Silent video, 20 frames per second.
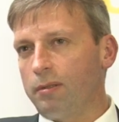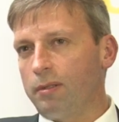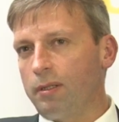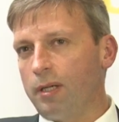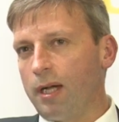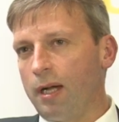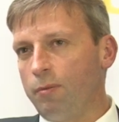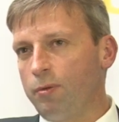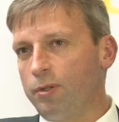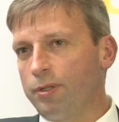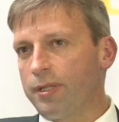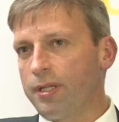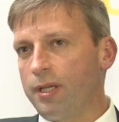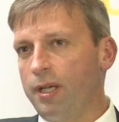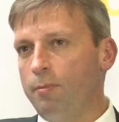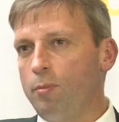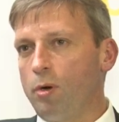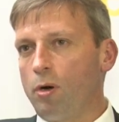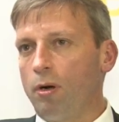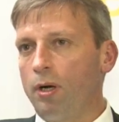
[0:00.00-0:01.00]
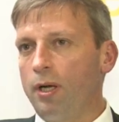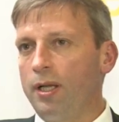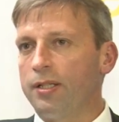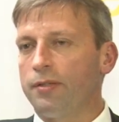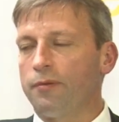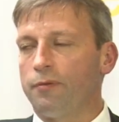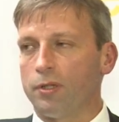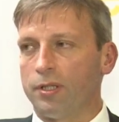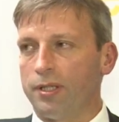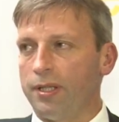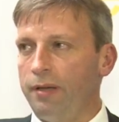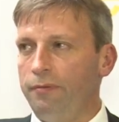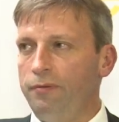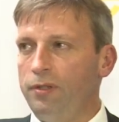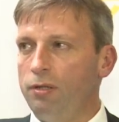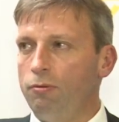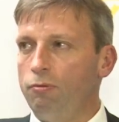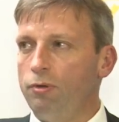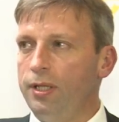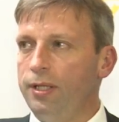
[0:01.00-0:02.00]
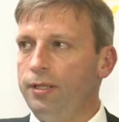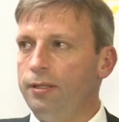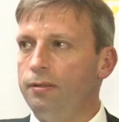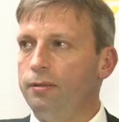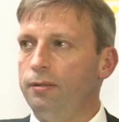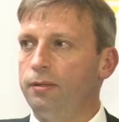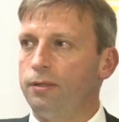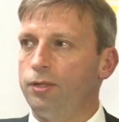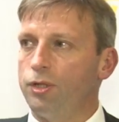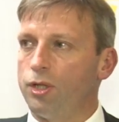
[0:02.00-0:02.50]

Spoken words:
I would say more or less for safety reasons,